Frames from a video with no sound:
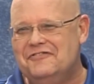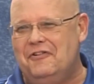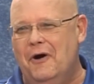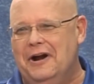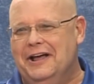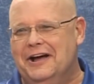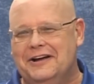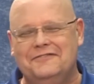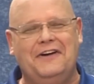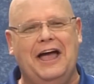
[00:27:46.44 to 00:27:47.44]

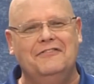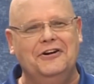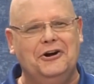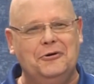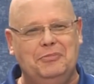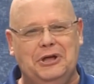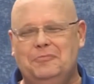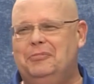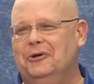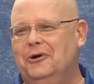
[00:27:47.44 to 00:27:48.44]
4,500 uh,
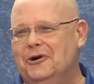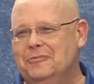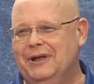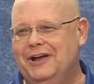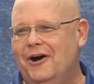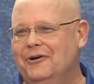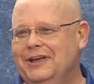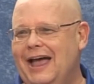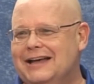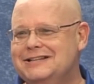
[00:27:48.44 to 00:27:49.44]
people heard me go,
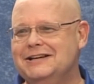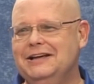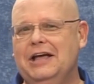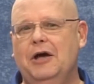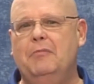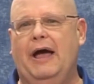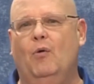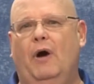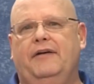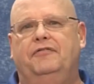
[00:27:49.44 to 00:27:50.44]
Yes.
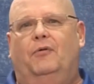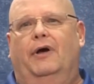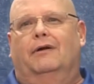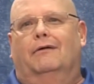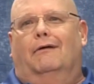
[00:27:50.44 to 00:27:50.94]
My wife went,